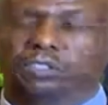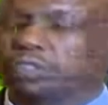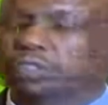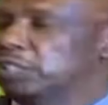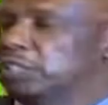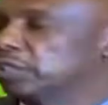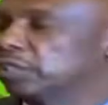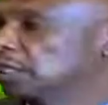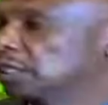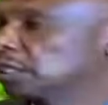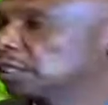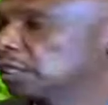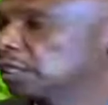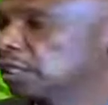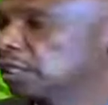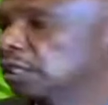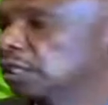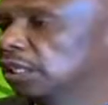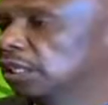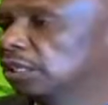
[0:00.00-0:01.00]
tolerance
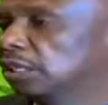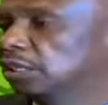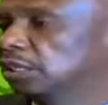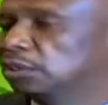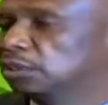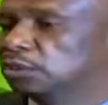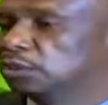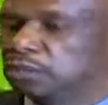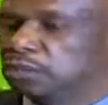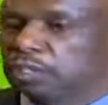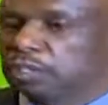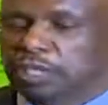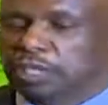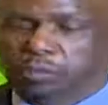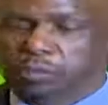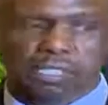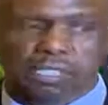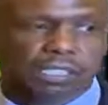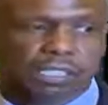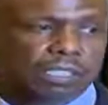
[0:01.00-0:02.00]
to
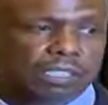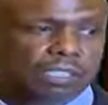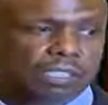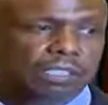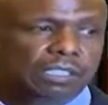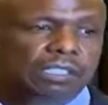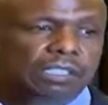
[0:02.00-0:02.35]
corruption.